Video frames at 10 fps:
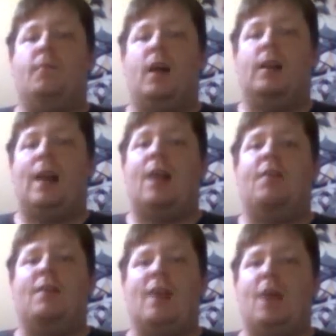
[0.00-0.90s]
lot of
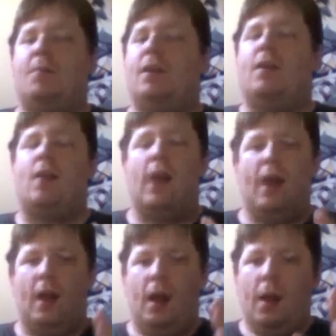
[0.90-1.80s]
things happen.
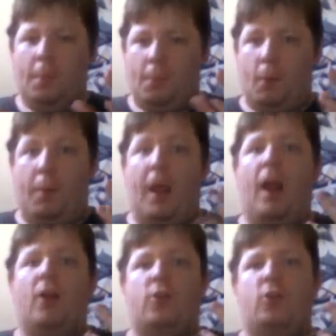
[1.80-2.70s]

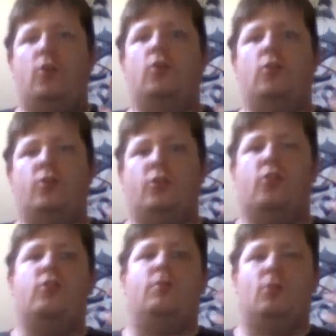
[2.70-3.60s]
Prepare to
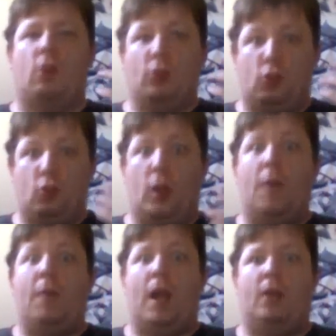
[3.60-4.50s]
just start
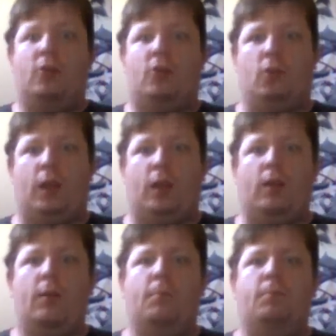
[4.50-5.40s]
screaming at your
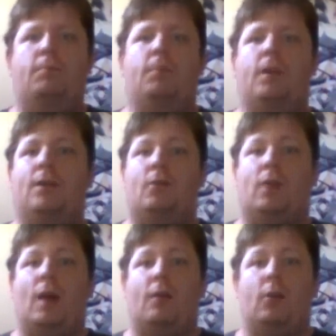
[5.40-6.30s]
screen, because that's what
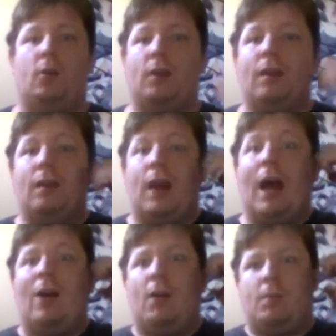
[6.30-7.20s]
I was doing the
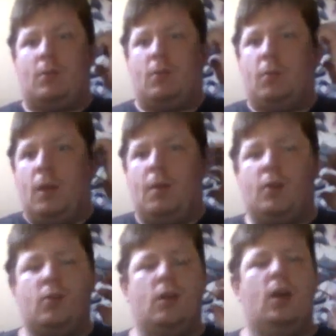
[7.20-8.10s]
entire episode, pretty
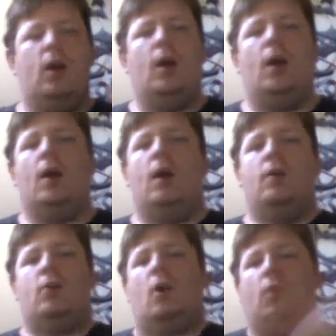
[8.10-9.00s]
much.
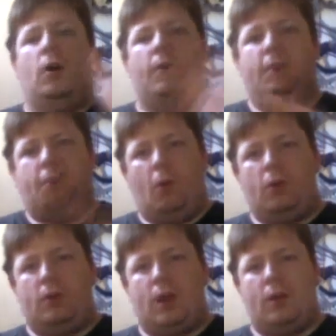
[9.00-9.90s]
So,
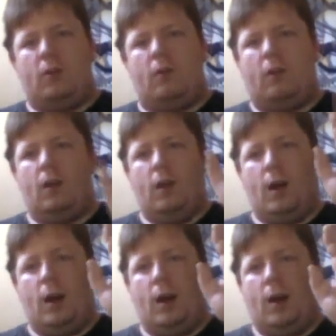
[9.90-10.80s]
spoiler territory.
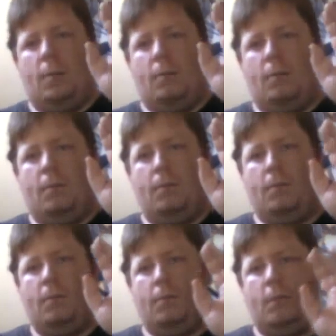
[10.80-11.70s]

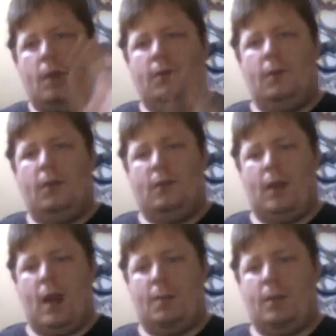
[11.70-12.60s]
A few things that
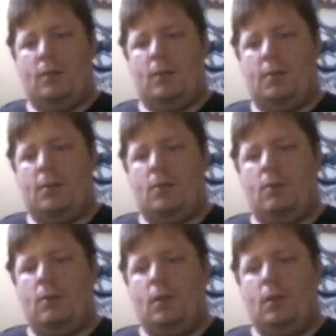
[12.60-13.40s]
happened in this episode.